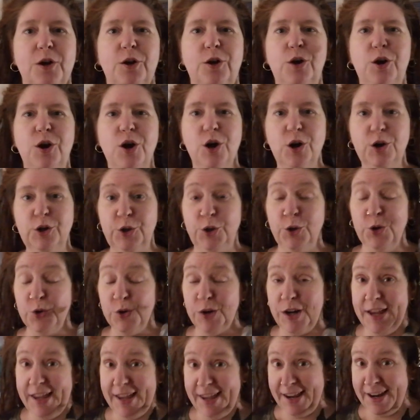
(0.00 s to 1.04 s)
lock
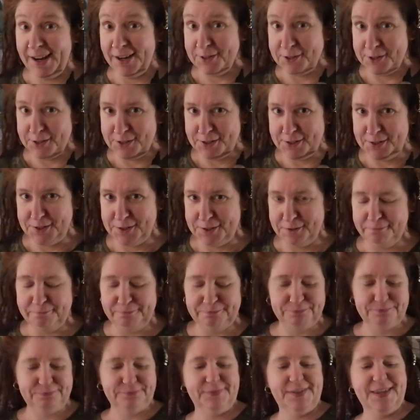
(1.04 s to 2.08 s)
your hairs.
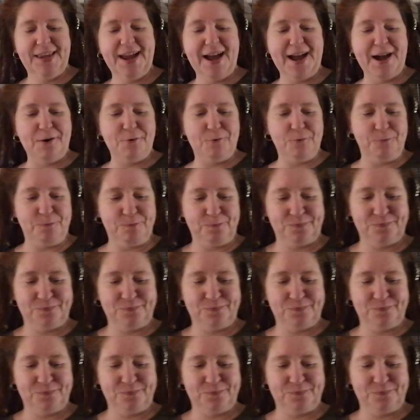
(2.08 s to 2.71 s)
Now,